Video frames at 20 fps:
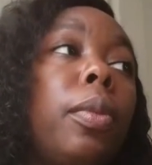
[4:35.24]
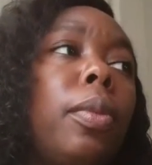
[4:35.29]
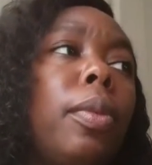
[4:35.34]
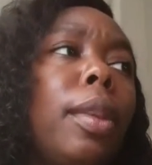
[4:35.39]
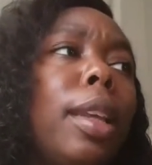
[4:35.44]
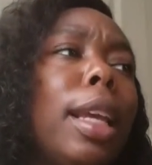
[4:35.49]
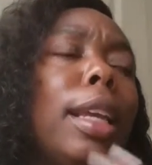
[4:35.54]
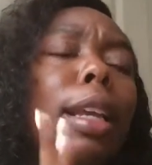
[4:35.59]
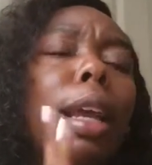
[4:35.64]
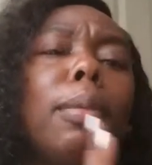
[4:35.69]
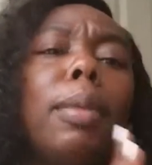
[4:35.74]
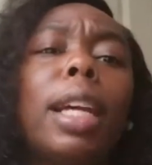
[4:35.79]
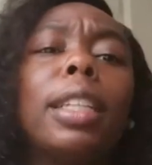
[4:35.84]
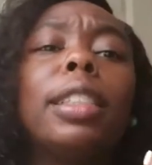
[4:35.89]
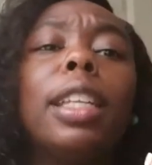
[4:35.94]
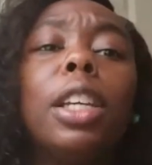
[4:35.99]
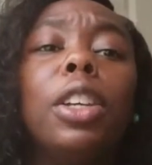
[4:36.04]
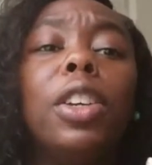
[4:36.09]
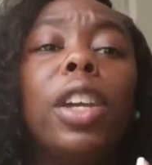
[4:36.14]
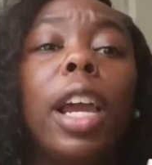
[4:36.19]
And I'm not
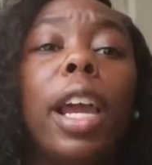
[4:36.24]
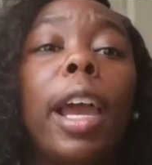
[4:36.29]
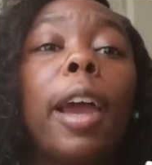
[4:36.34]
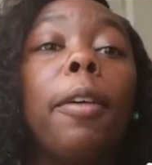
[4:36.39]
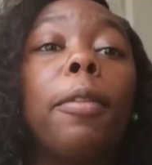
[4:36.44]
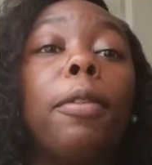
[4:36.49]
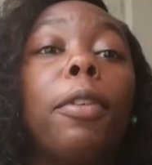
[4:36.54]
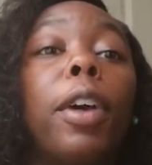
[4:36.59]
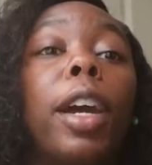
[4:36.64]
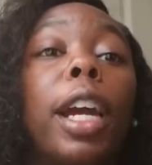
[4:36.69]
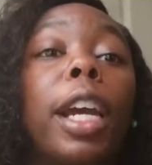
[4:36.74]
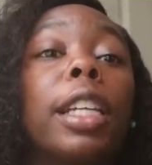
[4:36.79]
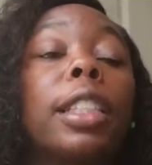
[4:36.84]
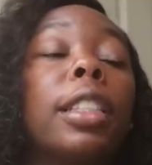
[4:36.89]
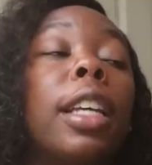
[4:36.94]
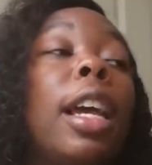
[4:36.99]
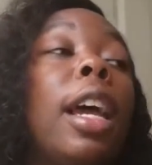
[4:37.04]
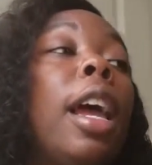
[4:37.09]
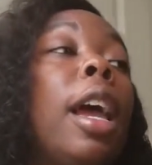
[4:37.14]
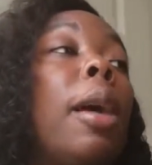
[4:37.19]
saying you can't have friends,
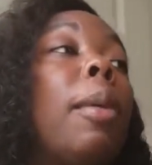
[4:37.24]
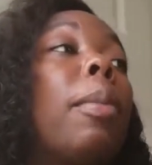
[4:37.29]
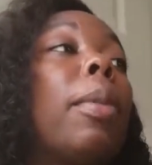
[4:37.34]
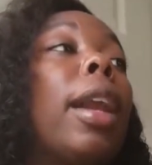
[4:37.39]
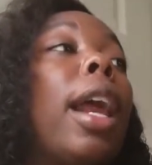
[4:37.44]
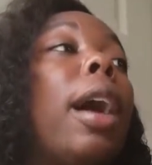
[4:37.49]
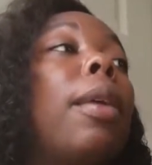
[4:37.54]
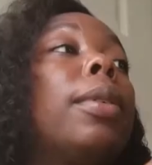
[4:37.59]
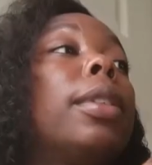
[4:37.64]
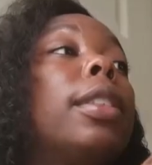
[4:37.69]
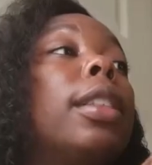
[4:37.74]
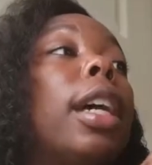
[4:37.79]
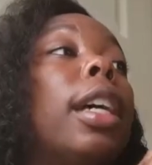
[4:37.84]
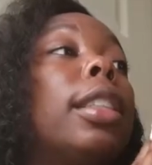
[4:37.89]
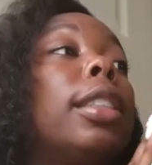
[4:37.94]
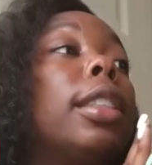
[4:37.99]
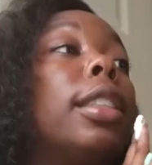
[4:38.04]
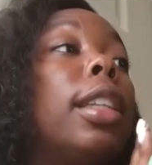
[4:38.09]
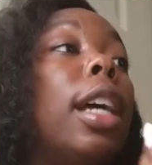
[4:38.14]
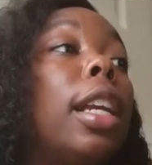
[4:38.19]
but I was
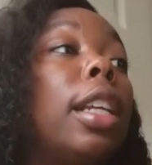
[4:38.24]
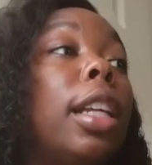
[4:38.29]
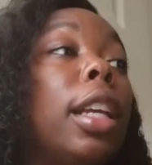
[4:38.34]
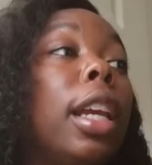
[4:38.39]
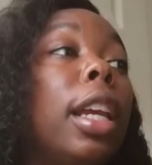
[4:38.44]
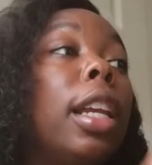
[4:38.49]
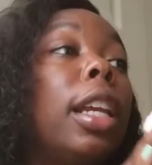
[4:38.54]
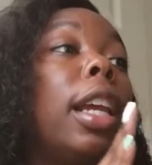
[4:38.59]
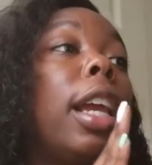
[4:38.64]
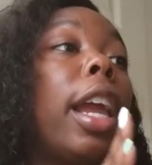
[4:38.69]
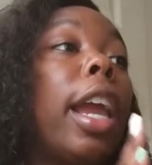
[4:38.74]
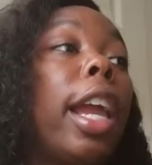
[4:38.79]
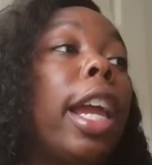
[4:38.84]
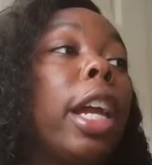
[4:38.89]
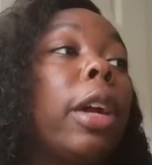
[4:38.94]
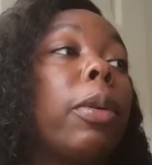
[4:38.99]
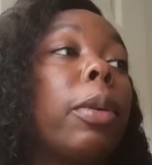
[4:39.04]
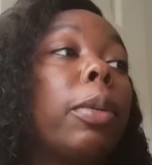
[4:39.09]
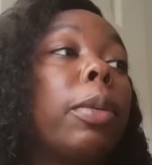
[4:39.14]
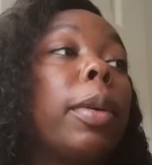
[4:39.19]
like studying and
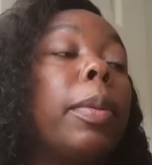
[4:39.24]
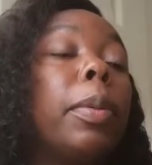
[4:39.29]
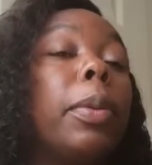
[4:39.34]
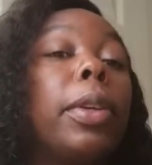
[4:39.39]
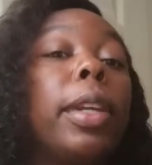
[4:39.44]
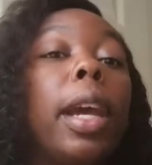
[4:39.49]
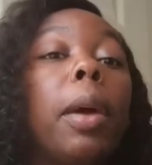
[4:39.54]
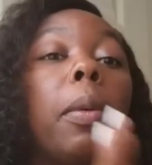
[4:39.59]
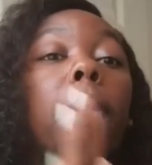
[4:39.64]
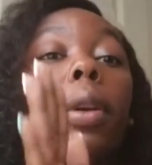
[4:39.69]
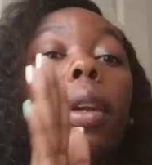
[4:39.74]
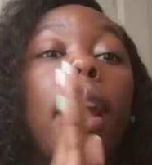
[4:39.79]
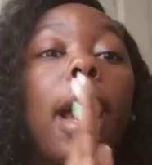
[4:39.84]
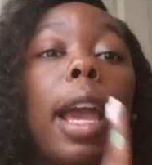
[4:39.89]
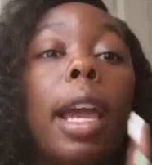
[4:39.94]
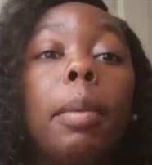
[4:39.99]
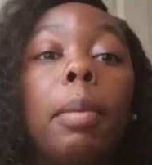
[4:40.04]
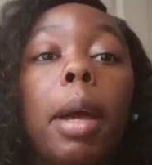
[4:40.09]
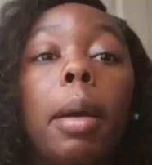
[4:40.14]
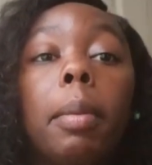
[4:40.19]
hanging with people that were
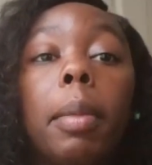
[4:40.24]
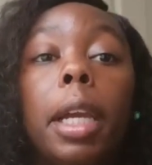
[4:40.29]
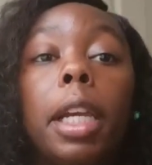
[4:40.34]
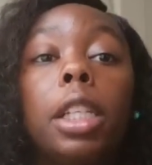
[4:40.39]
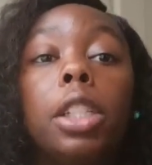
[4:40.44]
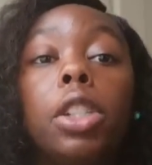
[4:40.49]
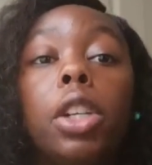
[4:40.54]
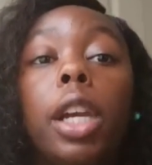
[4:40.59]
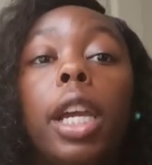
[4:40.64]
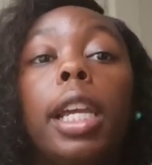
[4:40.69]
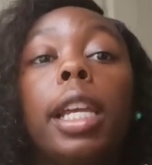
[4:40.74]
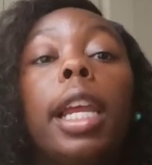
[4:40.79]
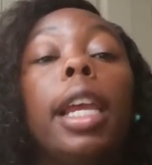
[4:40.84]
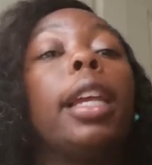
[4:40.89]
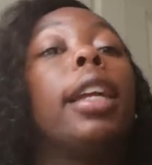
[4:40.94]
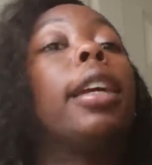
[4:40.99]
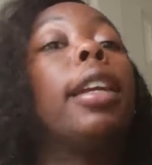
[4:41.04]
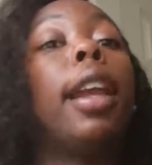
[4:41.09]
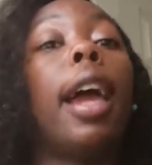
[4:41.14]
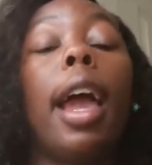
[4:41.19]
not in my major, and they
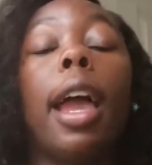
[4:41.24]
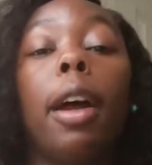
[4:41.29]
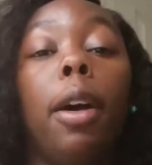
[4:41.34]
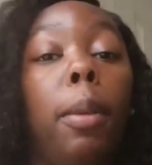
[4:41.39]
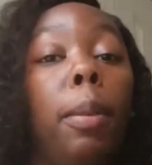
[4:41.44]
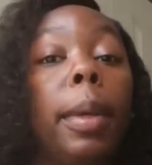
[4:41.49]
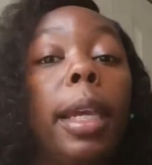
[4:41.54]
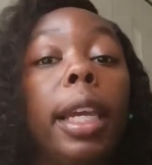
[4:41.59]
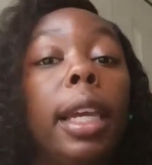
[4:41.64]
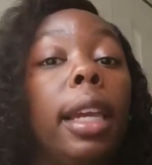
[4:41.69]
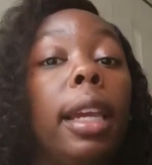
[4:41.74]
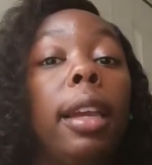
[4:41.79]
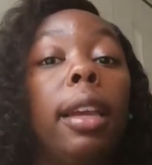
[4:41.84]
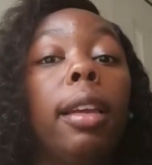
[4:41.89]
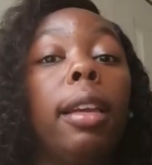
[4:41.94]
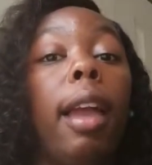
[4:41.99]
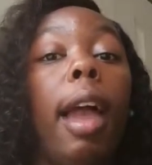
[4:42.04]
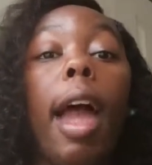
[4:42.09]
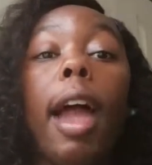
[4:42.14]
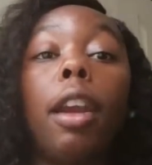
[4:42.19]
could not help me
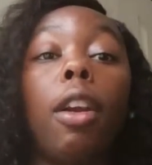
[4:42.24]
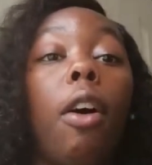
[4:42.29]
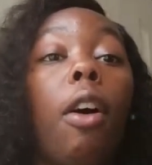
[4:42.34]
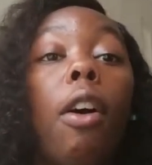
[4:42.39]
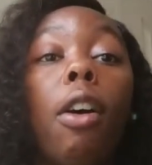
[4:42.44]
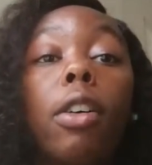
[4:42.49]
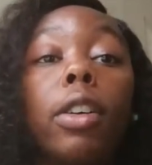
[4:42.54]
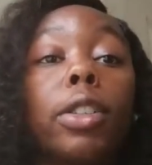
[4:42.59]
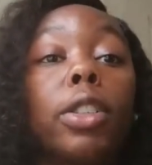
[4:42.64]
at all.